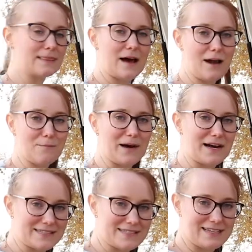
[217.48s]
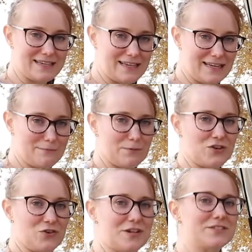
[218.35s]
lockbox to keep
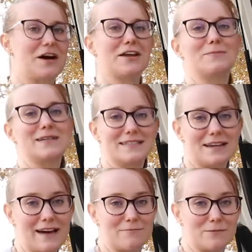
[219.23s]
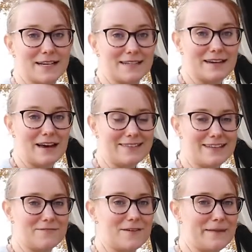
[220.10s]
your documents that have protected health
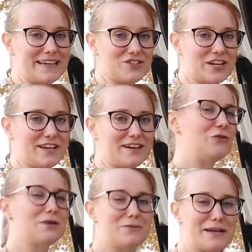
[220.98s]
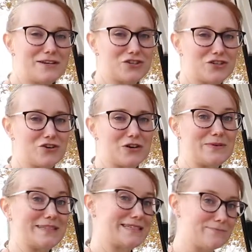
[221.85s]
information. You want to make sure you're
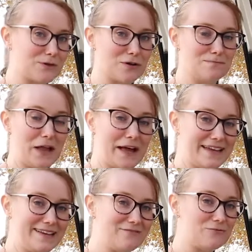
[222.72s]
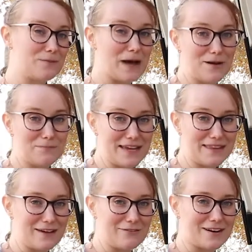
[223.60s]
always HIPAA compliant. We're bound by
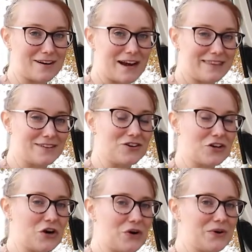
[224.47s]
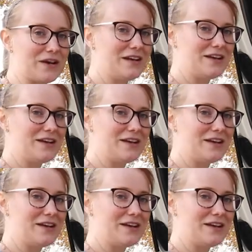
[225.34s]
that with our ethical code.